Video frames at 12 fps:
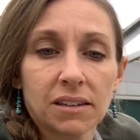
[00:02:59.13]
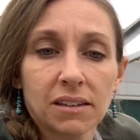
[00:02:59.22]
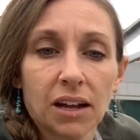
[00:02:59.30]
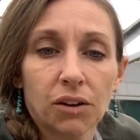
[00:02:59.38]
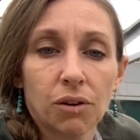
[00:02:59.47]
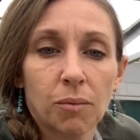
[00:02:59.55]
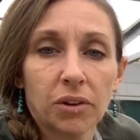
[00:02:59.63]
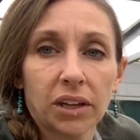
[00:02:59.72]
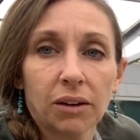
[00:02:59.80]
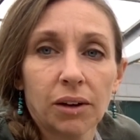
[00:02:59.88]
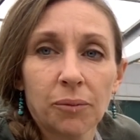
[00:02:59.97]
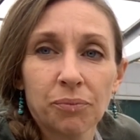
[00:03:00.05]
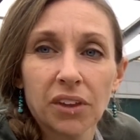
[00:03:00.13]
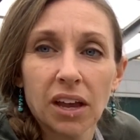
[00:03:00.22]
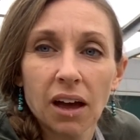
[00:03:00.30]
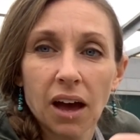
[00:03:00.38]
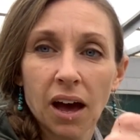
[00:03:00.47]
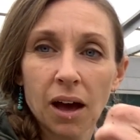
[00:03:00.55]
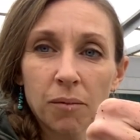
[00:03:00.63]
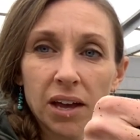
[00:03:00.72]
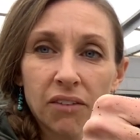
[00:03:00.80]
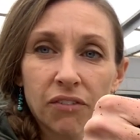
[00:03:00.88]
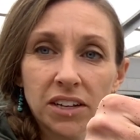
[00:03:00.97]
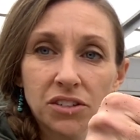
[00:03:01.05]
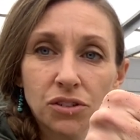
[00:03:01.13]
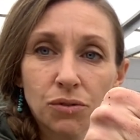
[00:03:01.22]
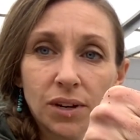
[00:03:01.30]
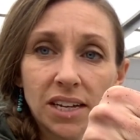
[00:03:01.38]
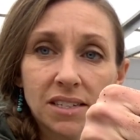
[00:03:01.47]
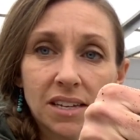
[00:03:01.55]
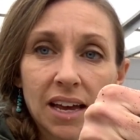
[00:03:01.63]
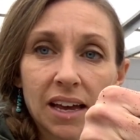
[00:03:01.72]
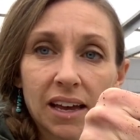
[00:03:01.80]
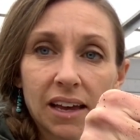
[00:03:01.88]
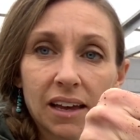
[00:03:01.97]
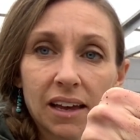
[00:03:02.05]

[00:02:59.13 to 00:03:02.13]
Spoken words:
kind of crumbly, right? If I squeeze it,